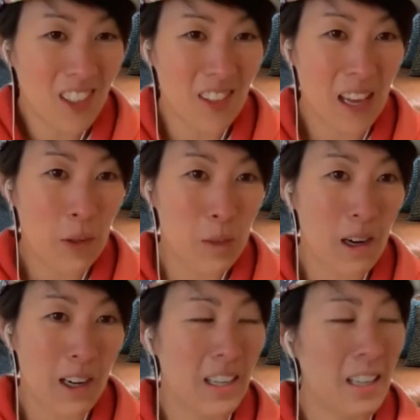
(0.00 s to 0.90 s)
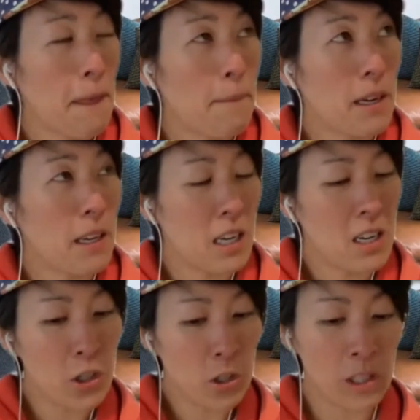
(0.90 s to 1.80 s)
So that was my
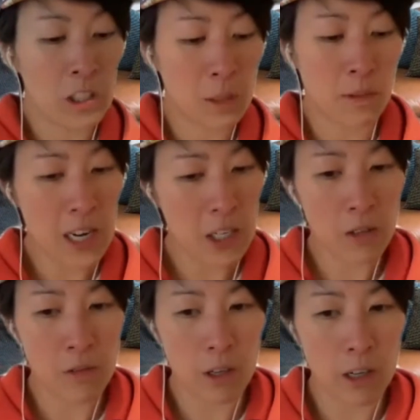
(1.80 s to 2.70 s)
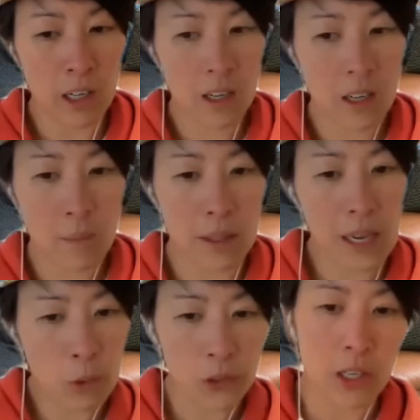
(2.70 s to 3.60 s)
initial inspiration for it. But
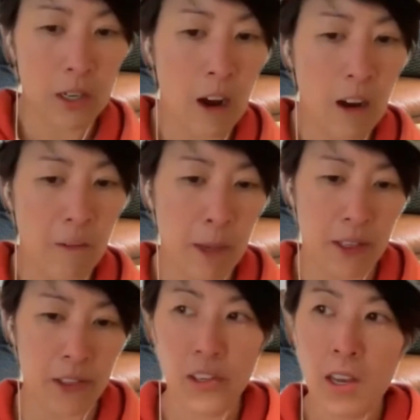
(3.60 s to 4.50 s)
that wasn't enough because